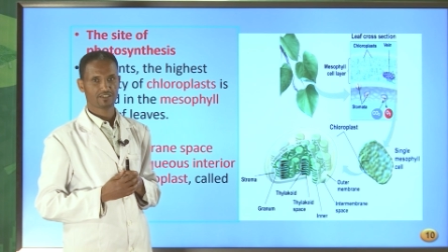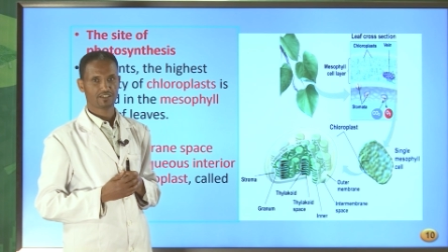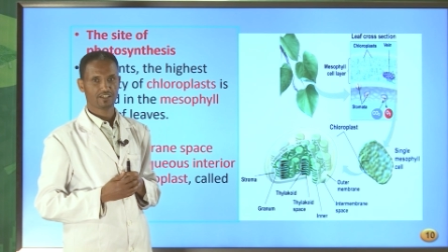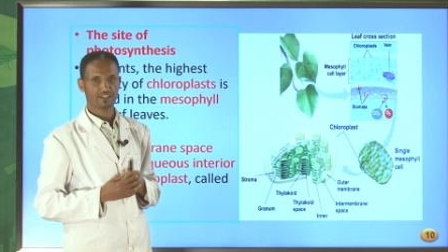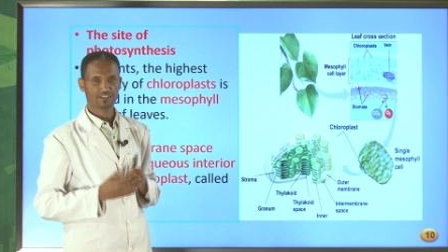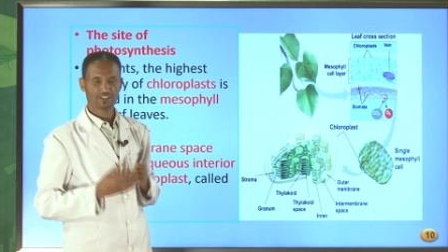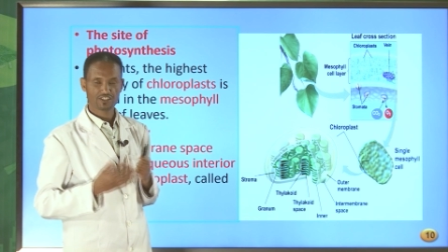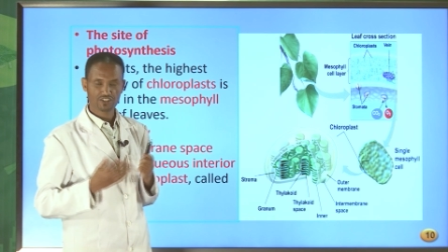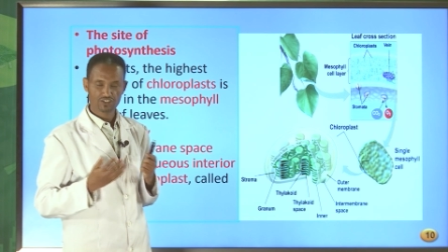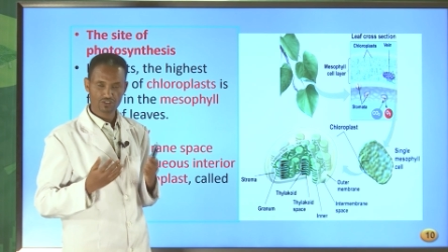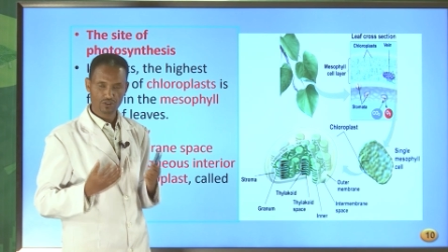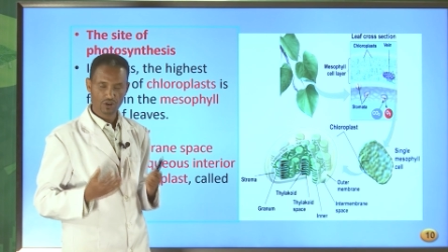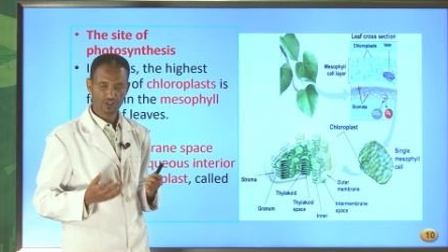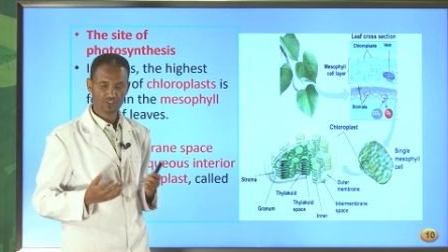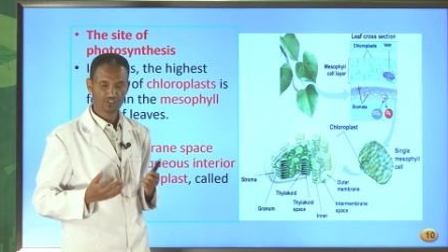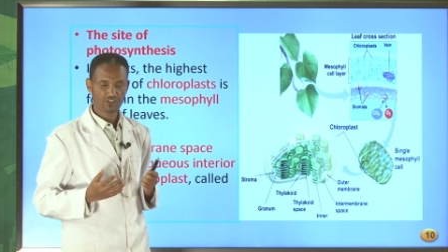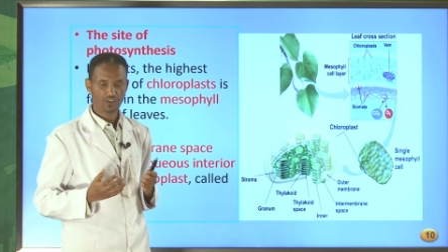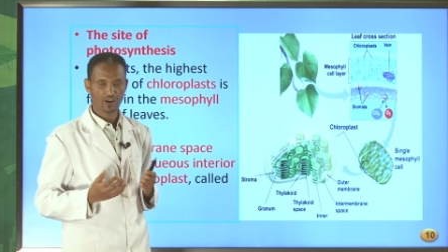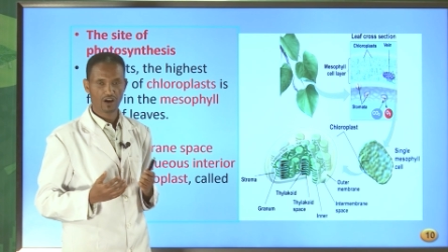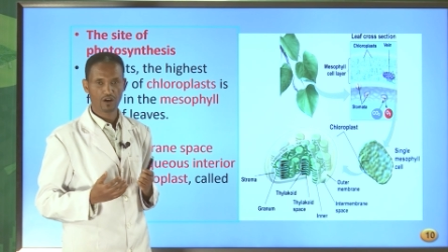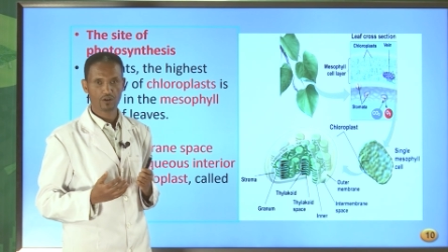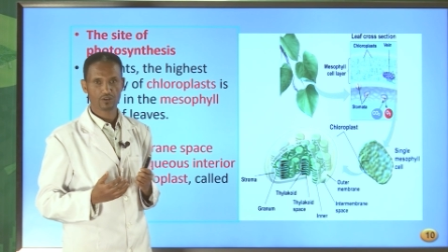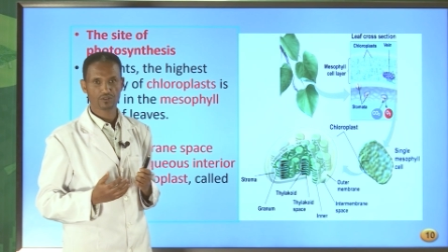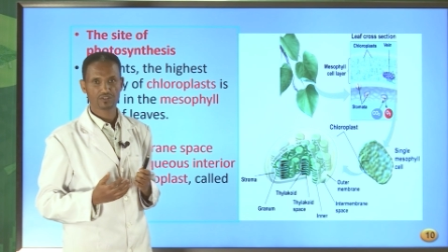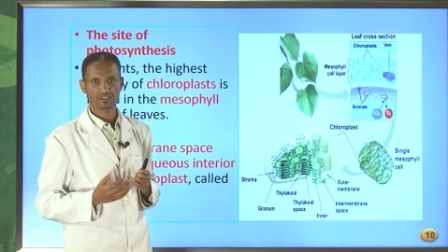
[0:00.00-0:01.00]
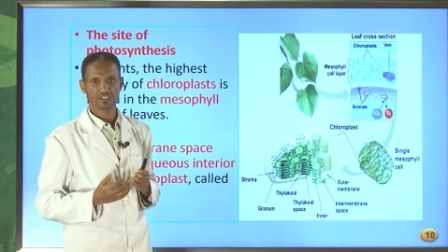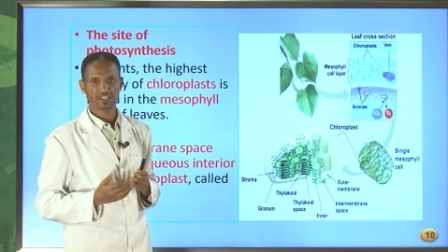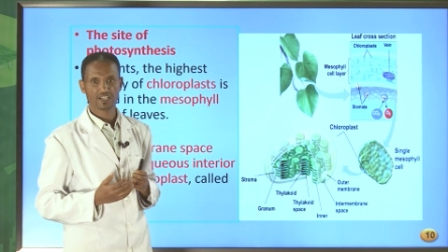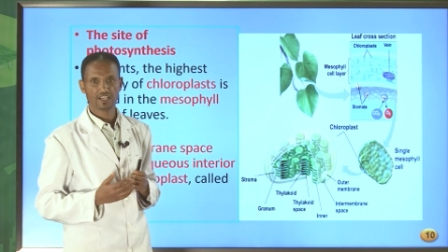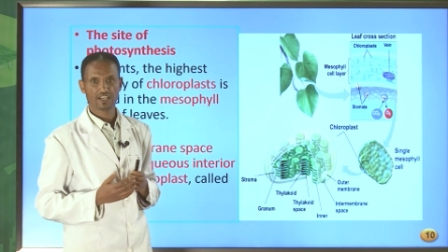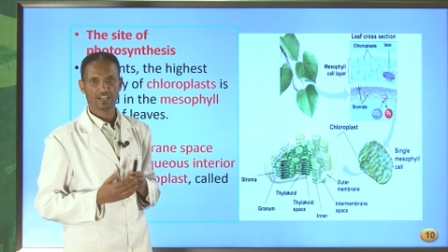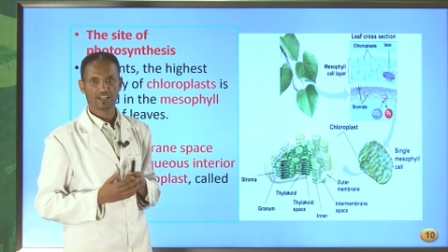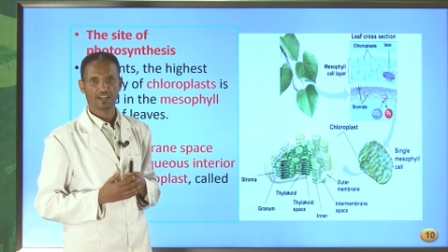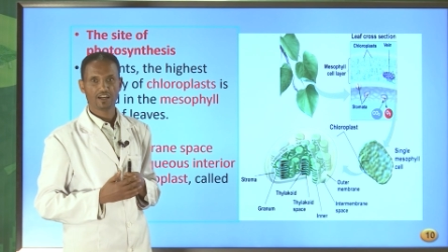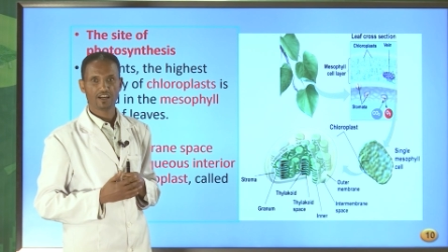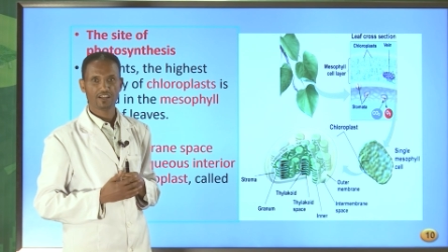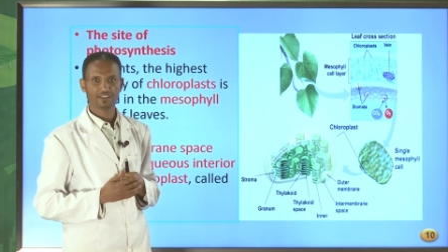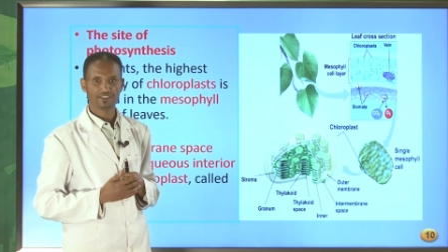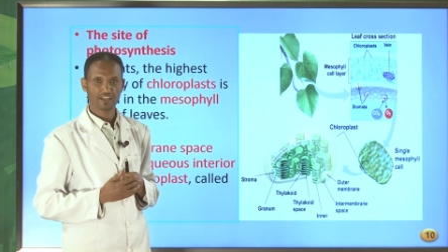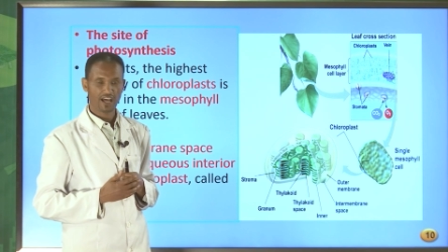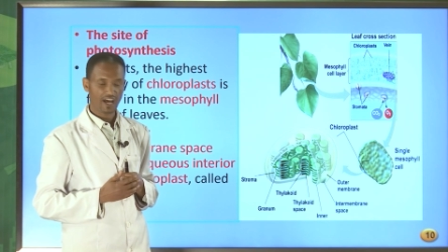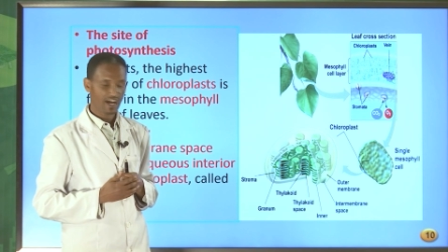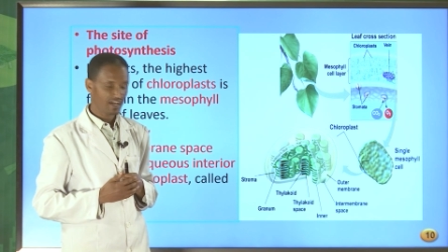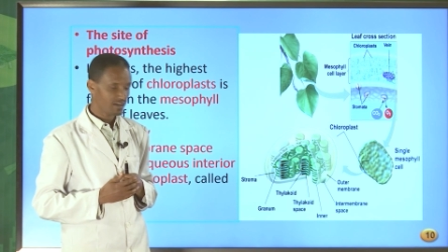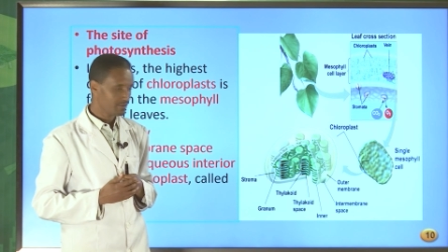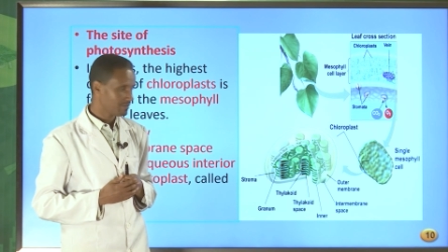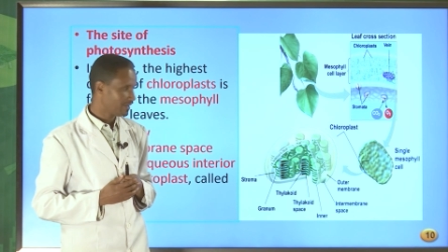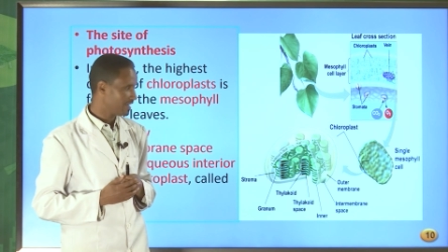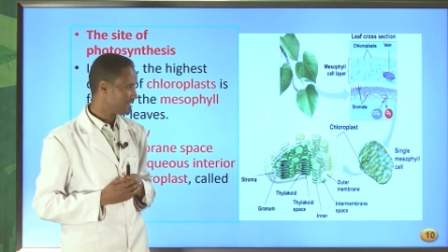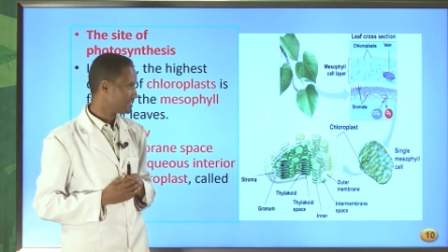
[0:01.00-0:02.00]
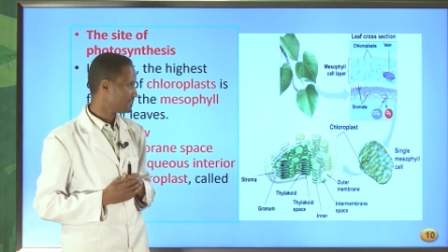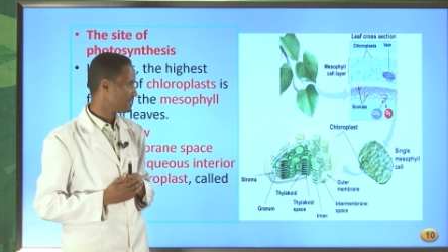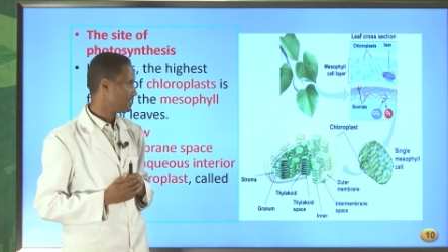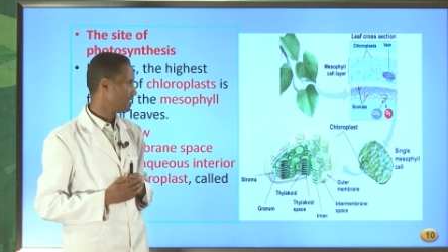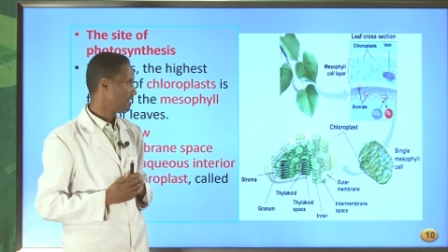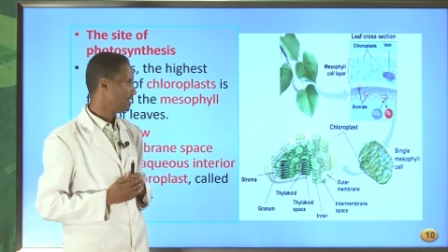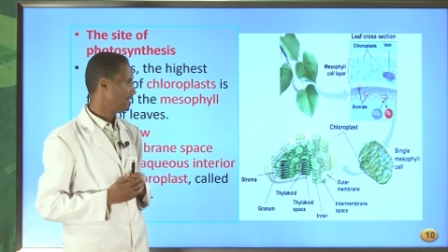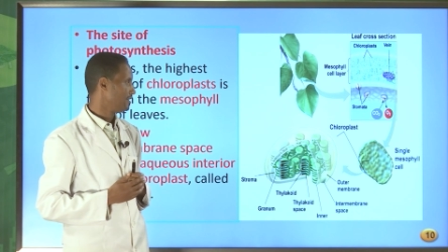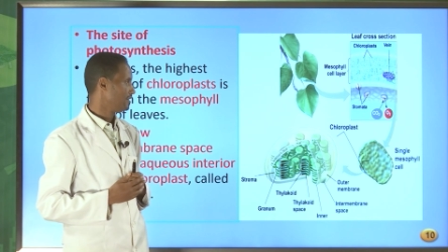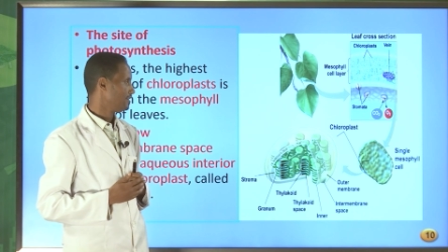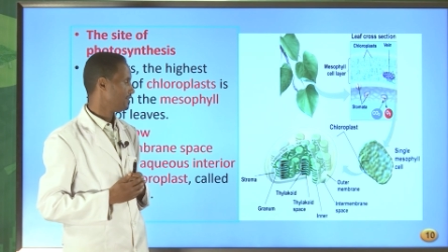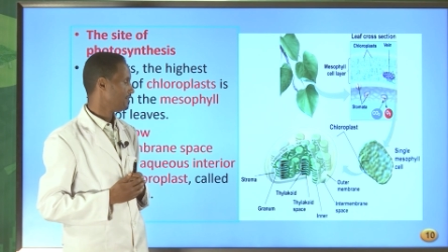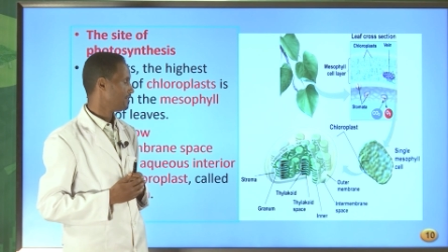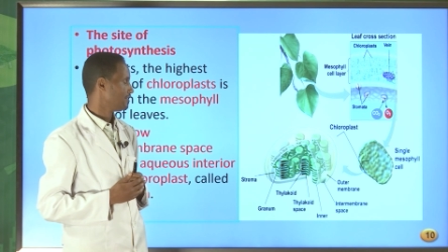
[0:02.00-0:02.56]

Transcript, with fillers: It is not found in the animal cell.